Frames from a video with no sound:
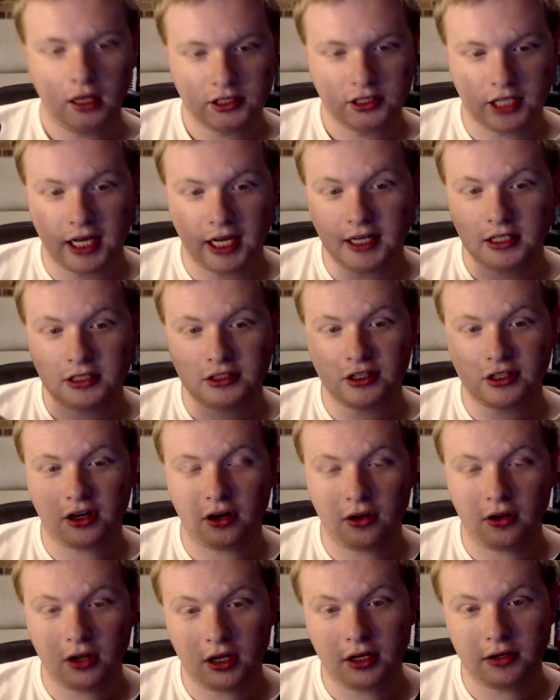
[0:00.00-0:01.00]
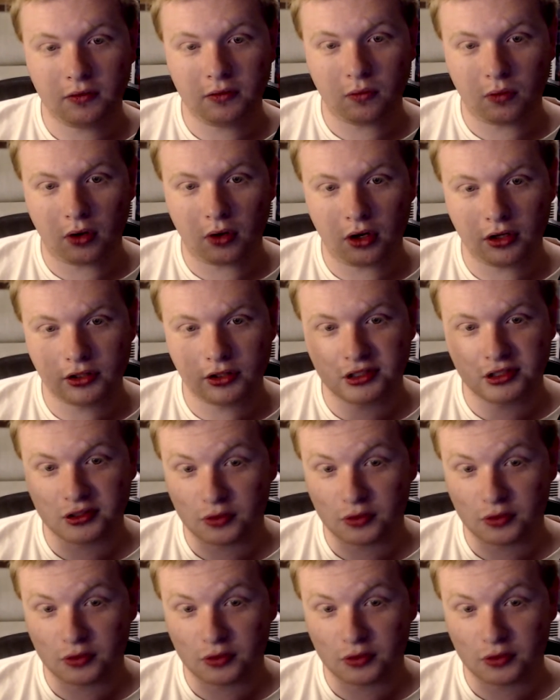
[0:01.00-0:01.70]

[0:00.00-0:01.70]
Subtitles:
Jaina Solo was